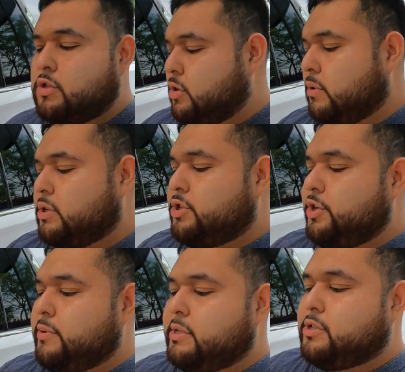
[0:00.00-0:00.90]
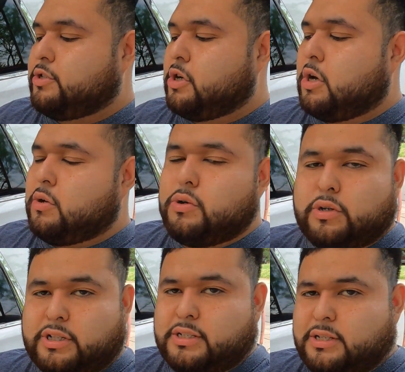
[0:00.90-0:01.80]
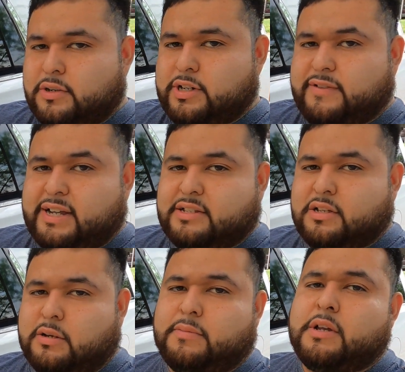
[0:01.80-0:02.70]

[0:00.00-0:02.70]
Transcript: So once you install or hook this little device up,